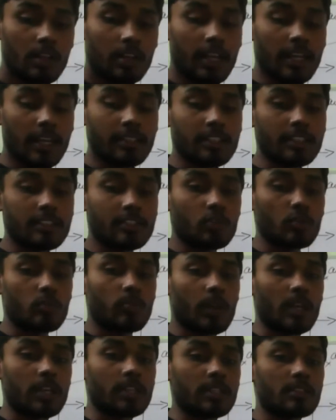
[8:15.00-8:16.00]
Write these 2
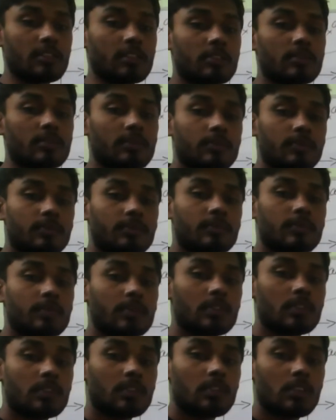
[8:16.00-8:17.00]
points.
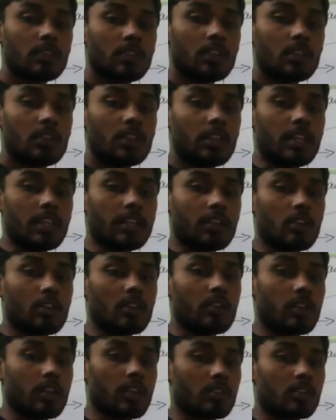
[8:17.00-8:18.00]
Later on
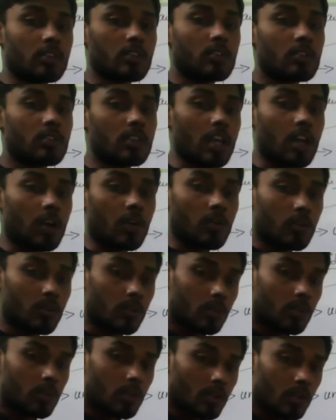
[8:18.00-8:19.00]
we can. Now,
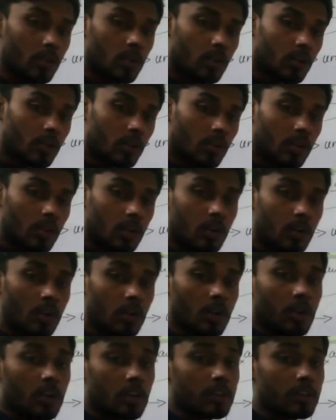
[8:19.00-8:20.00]

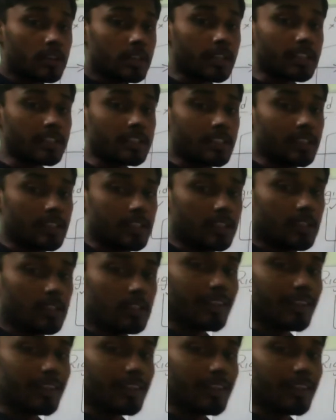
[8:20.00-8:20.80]
rigid.